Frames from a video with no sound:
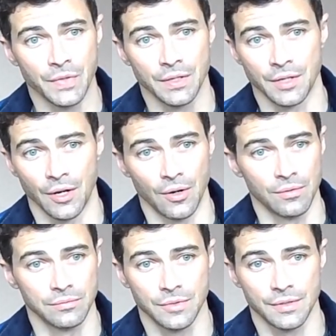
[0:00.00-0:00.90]
you know,
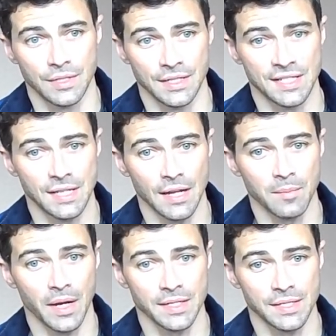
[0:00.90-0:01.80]
just extend
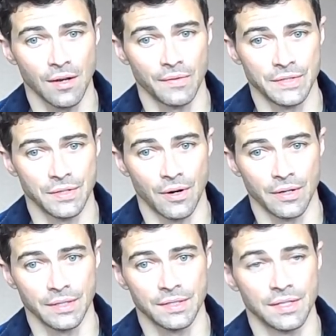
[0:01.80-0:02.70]
myself as an
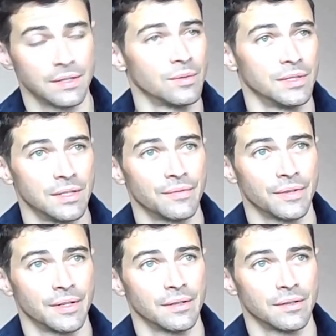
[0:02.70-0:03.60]
artist into a
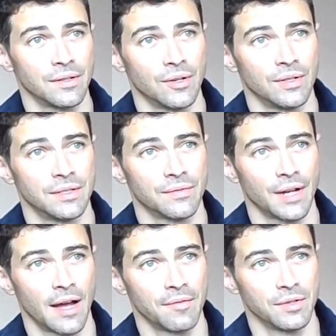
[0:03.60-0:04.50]
different, you know, a different
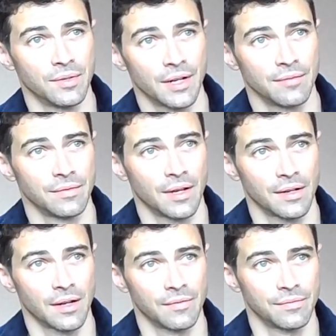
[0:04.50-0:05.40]
avenue that I've
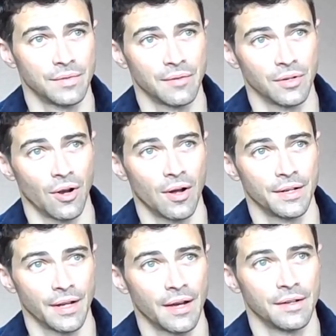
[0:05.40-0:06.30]
kind of never gone
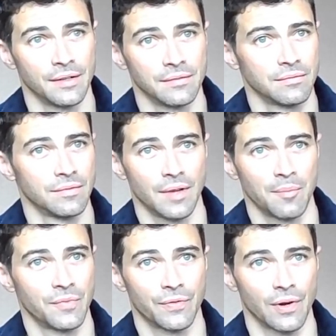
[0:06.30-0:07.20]
down. And I'm
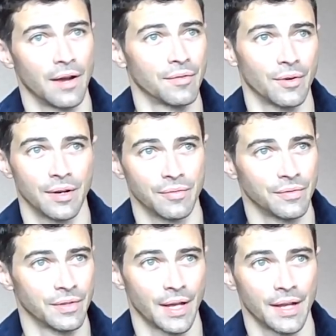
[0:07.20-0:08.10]
forever grateful
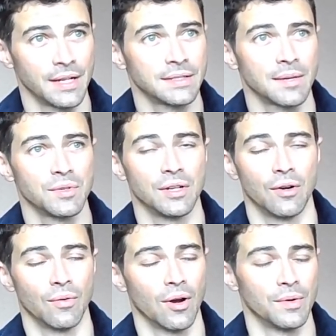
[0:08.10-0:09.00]
for that. Anytime you can
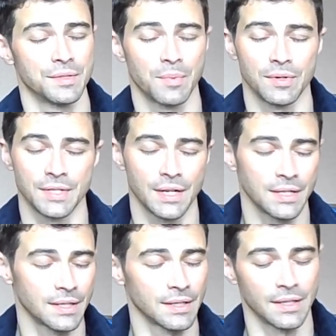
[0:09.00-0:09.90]
grow as a person,
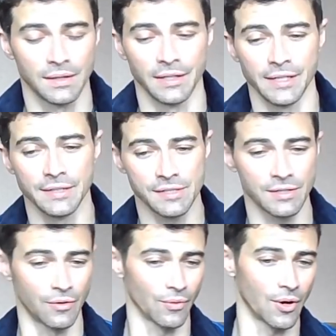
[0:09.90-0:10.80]
anything that leads to
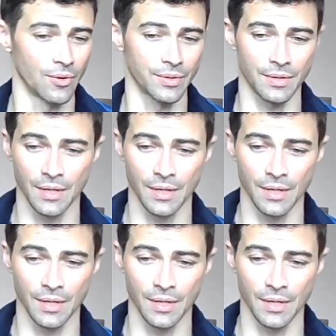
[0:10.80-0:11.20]
growth